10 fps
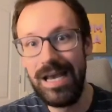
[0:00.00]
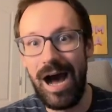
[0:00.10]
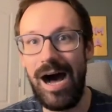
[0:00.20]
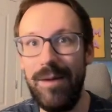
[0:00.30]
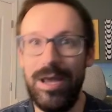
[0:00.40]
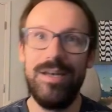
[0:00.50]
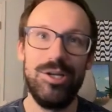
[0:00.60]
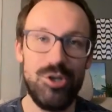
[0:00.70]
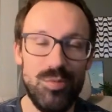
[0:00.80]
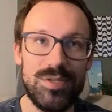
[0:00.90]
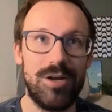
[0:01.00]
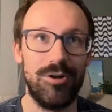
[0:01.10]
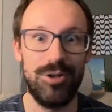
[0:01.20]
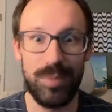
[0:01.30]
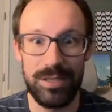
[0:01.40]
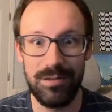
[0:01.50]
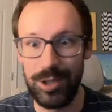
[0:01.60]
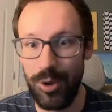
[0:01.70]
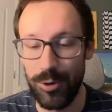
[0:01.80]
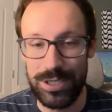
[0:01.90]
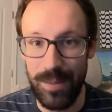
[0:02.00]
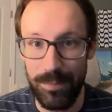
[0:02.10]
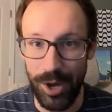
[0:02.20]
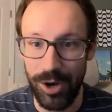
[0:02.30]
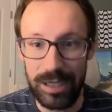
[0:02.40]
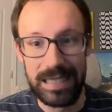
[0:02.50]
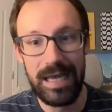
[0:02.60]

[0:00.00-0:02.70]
And in cubes that are a little bit lower tempo,